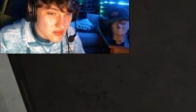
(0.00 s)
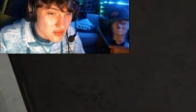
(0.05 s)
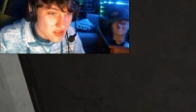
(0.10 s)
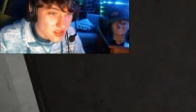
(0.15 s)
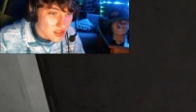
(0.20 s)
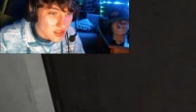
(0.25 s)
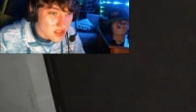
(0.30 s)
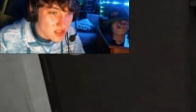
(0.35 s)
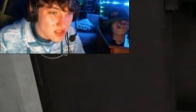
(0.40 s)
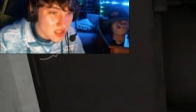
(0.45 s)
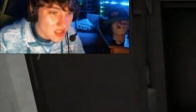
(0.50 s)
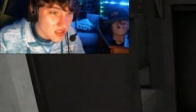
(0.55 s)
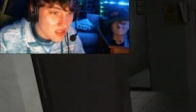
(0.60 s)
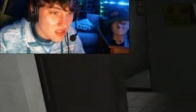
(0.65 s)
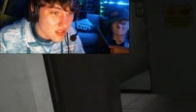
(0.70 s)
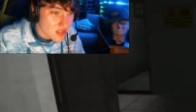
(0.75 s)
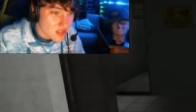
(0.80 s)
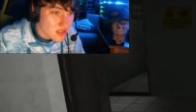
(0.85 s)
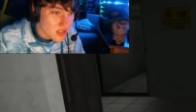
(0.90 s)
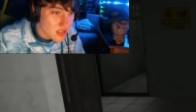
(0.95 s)
Is that
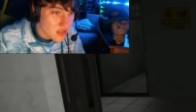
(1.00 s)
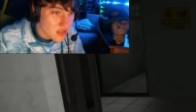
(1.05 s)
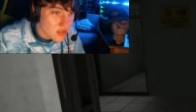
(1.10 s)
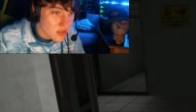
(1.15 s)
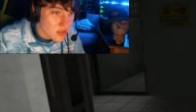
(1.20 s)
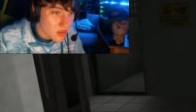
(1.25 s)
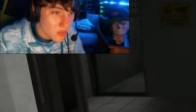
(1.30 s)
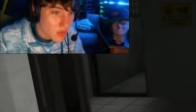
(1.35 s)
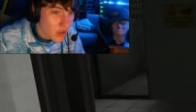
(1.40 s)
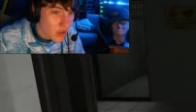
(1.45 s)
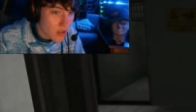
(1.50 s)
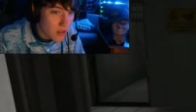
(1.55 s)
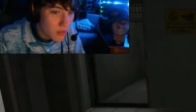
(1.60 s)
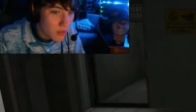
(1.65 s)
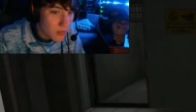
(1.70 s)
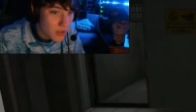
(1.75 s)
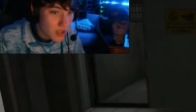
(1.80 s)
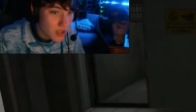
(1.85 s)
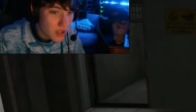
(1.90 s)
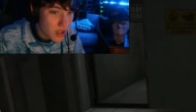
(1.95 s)
is that the only way? Oh
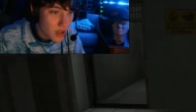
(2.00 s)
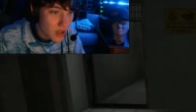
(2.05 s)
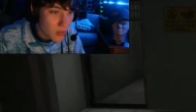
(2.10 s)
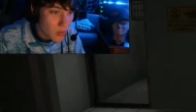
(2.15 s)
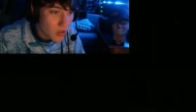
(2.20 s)
my god,